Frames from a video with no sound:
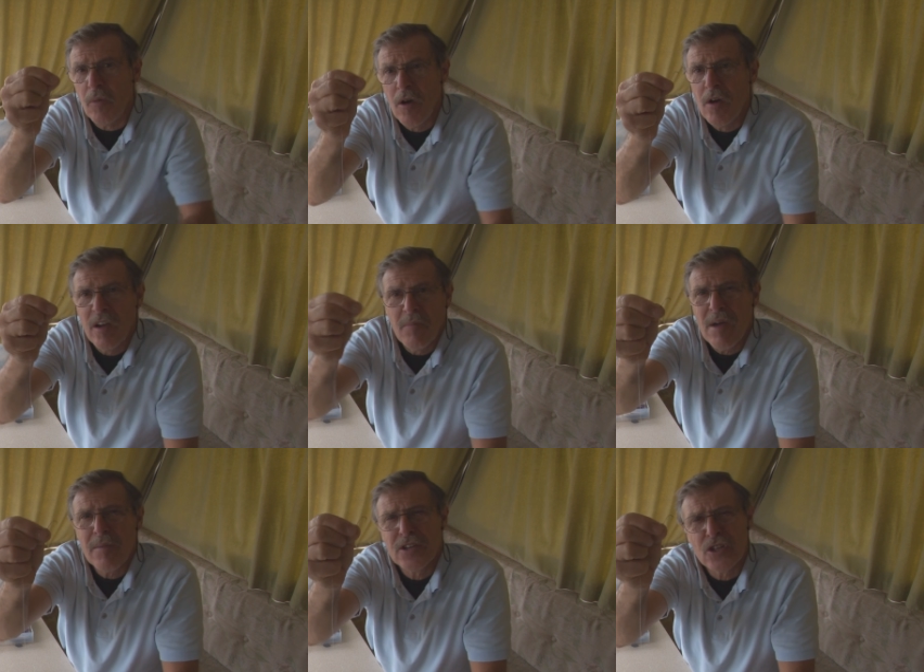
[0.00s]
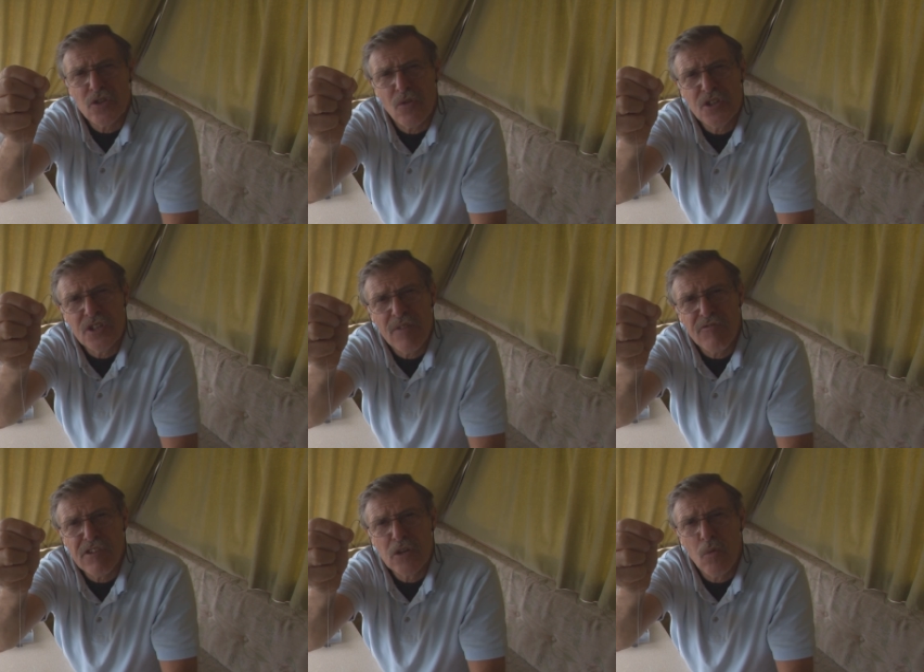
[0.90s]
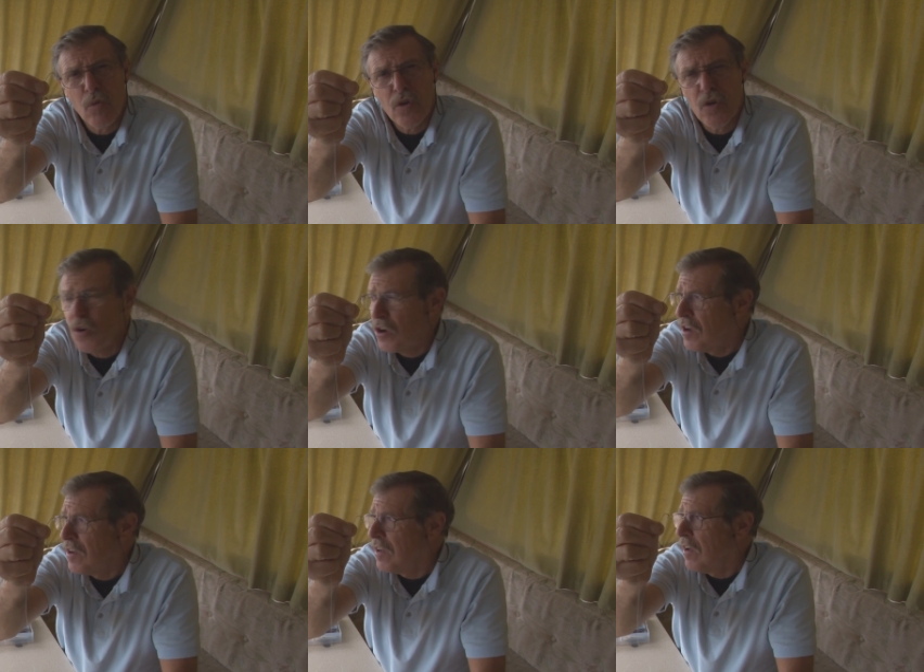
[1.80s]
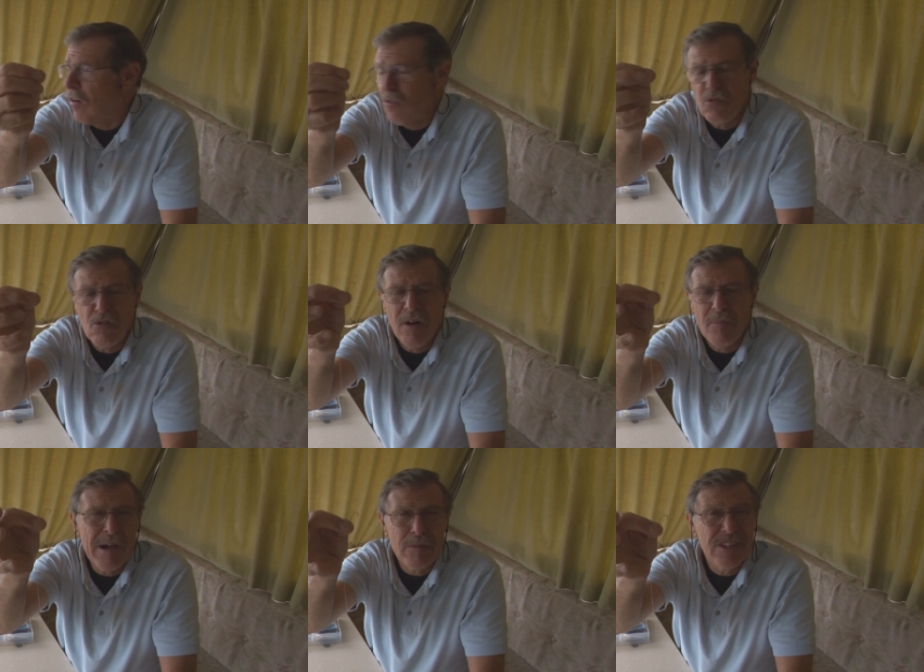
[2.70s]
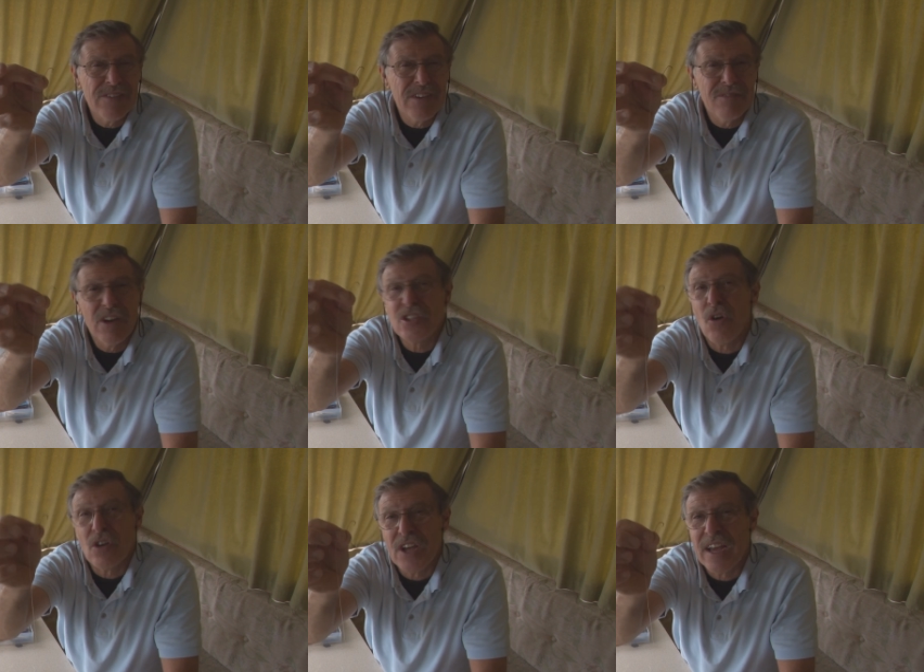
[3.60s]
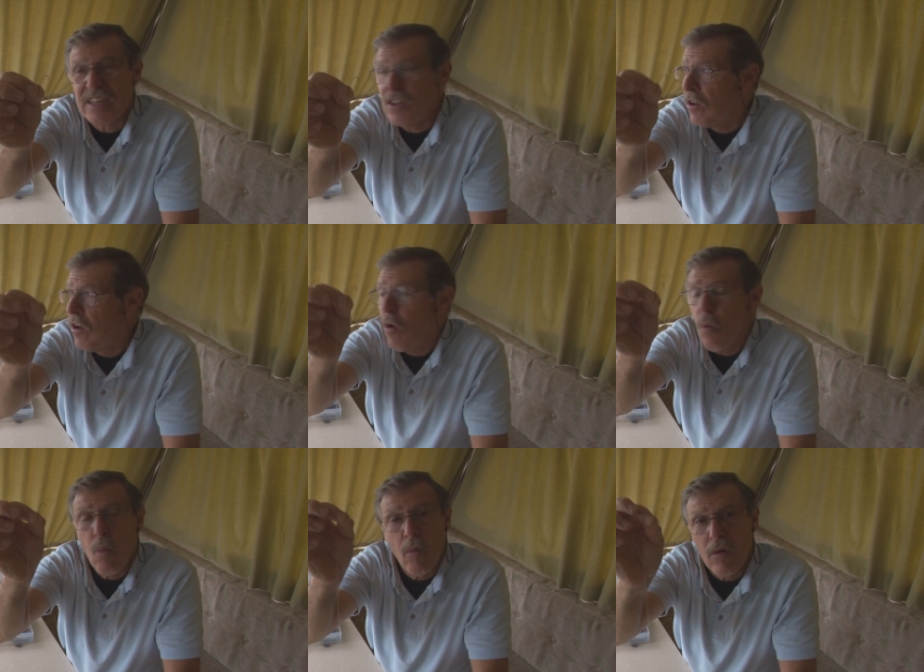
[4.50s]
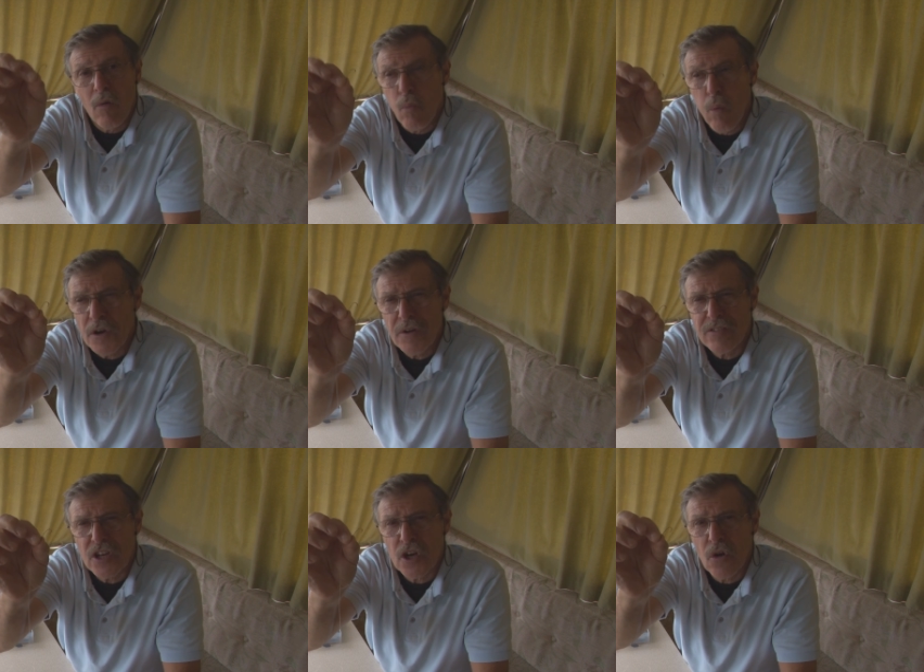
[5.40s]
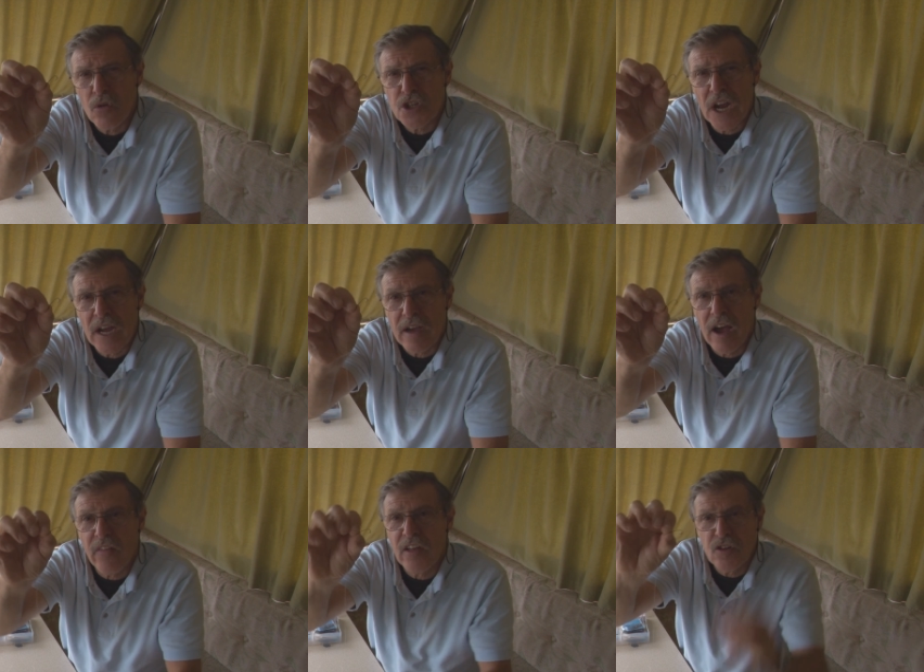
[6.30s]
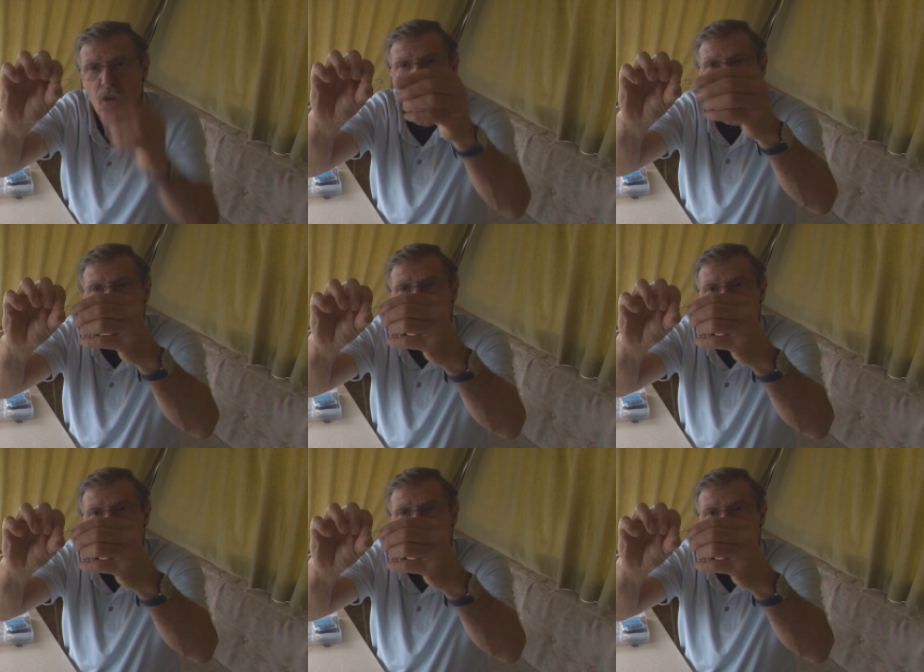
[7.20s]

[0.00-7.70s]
them, maybe it's a size ten freshwater hook or perhaps even a size eight. Why do you have such a long shank? And they told me,